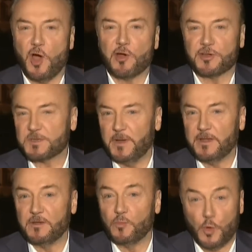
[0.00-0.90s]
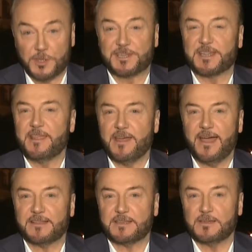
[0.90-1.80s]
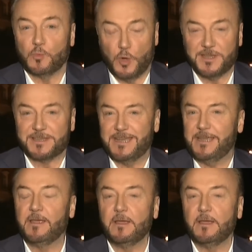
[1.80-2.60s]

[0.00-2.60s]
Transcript: congressman would say that, wouldn't he?